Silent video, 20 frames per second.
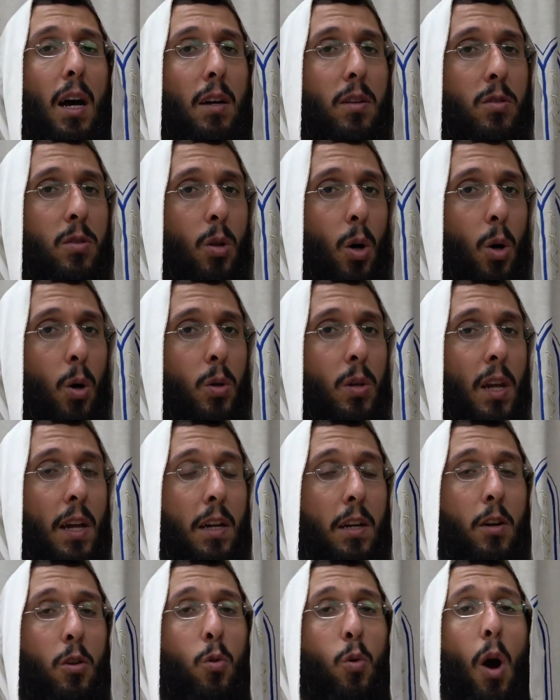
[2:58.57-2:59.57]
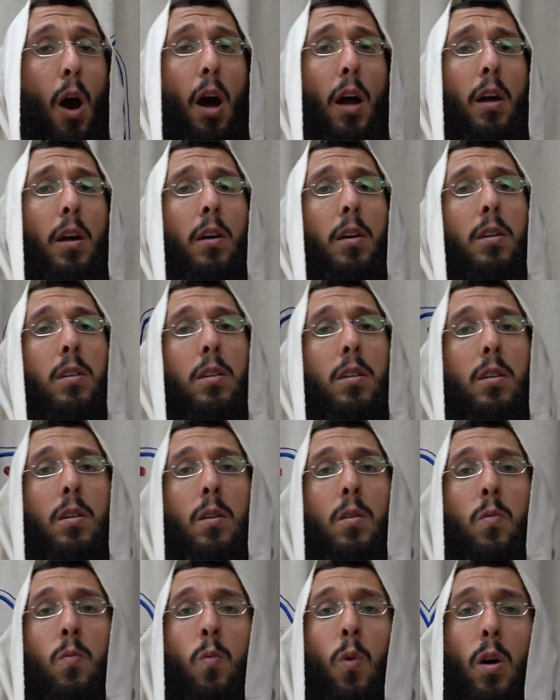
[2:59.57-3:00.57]
So they inquired,
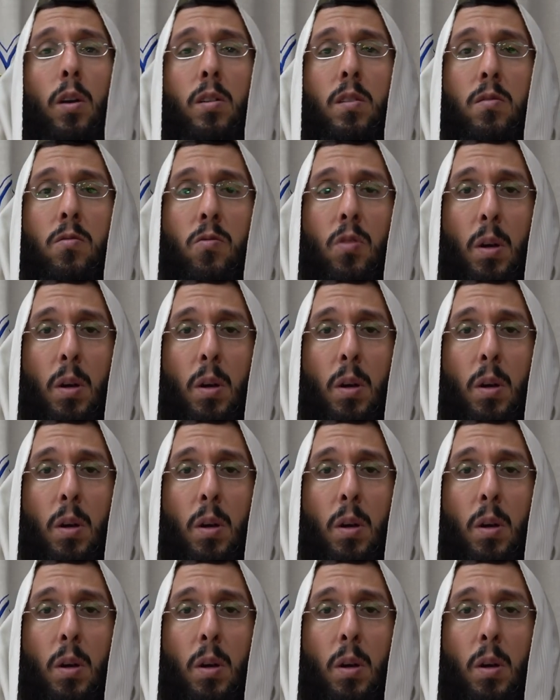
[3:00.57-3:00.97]
what is